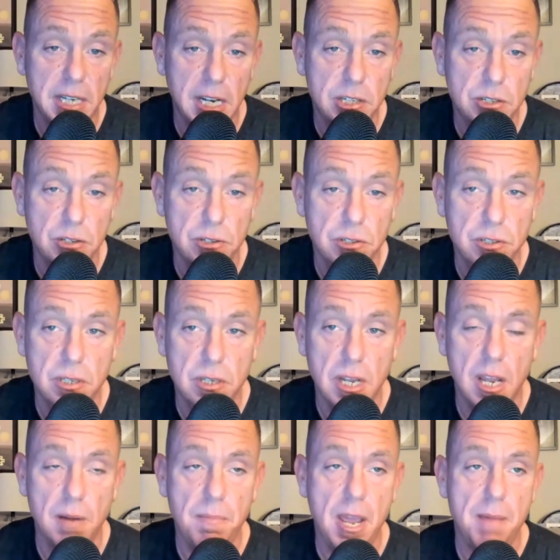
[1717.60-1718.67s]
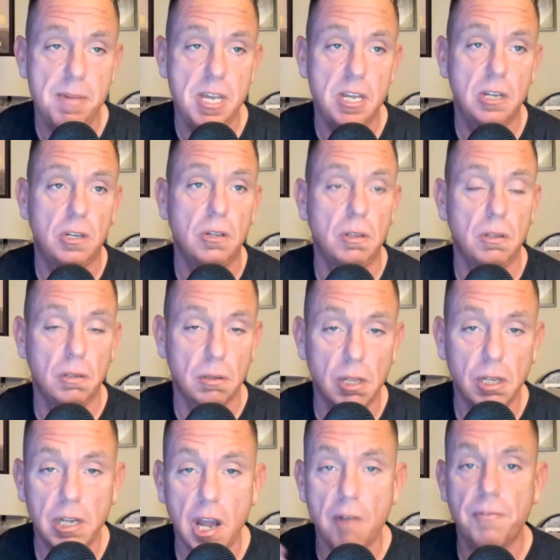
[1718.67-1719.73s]
catchers and maybe
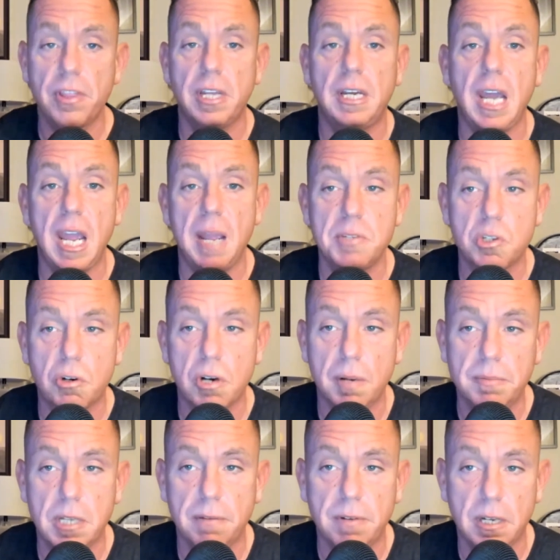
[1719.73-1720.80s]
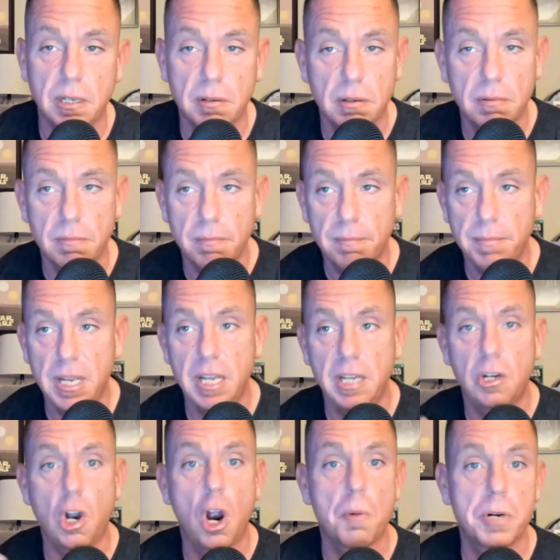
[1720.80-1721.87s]
look out for the game script of it
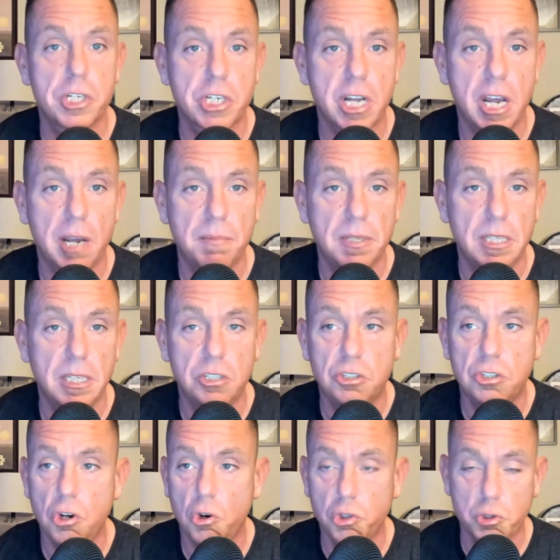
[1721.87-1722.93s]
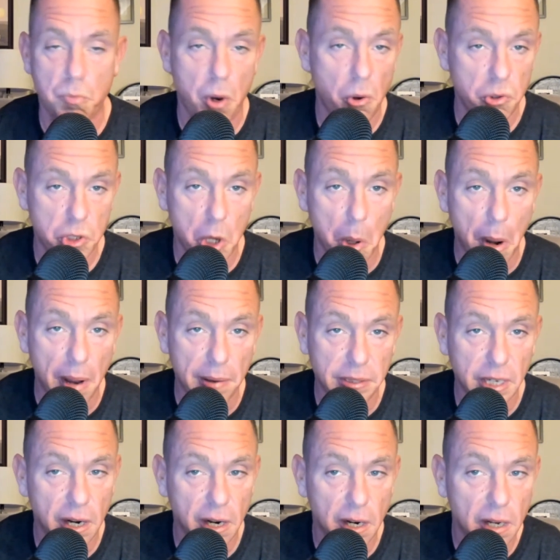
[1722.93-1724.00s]
being garbage time, and these Joe Schmoes go out
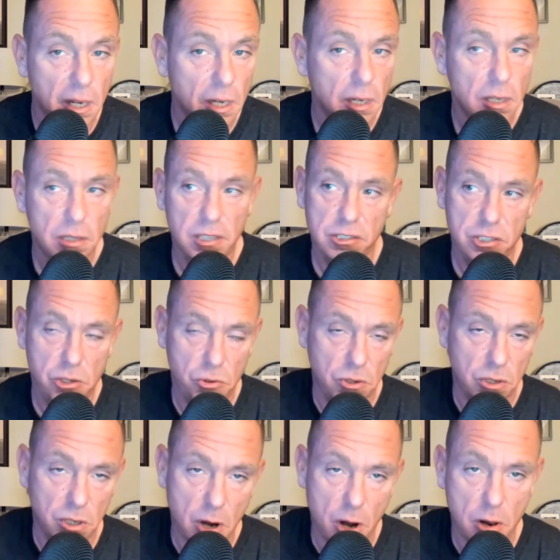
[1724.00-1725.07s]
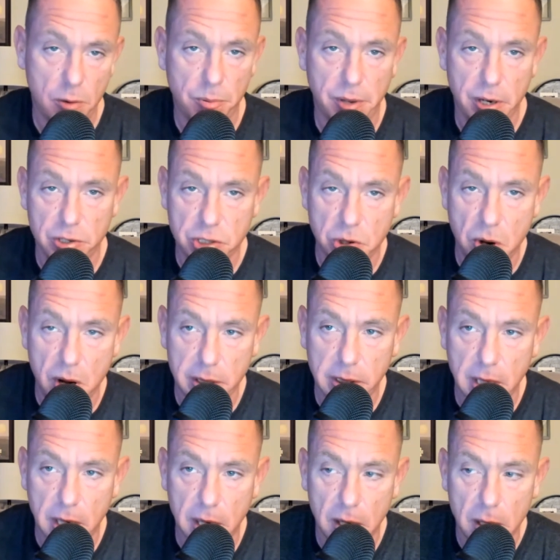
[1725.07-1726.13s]
there. These $200 players go
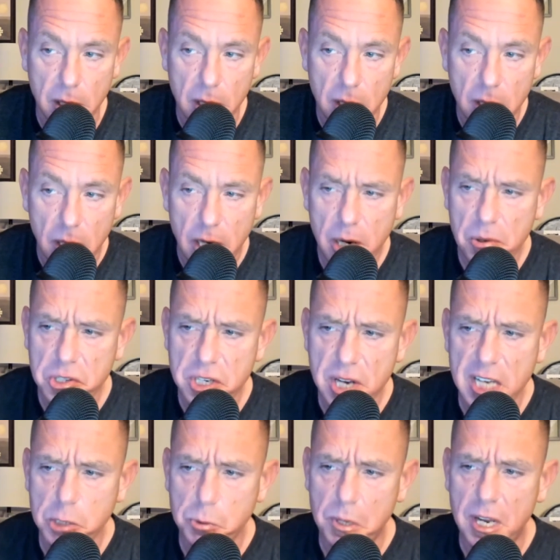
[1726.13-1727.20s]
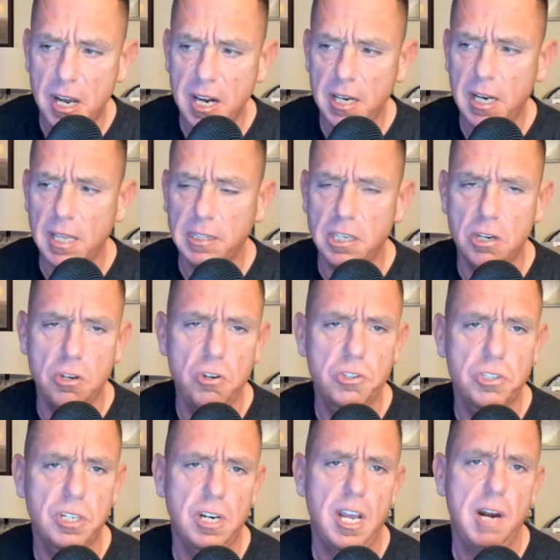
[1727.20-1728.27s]
out there. And it was nice. We kind of got the
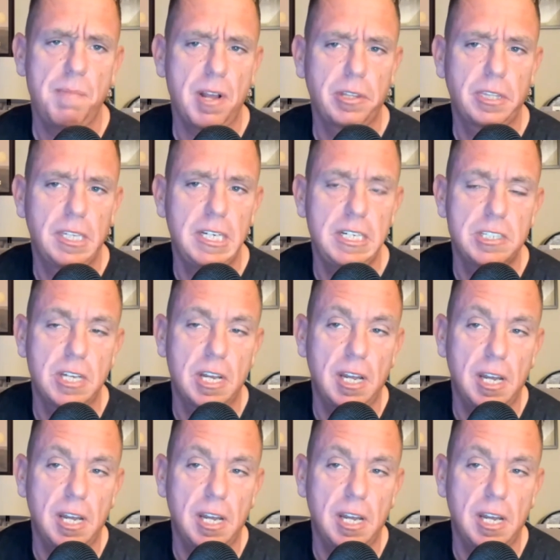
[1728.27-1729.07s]
news tonight about these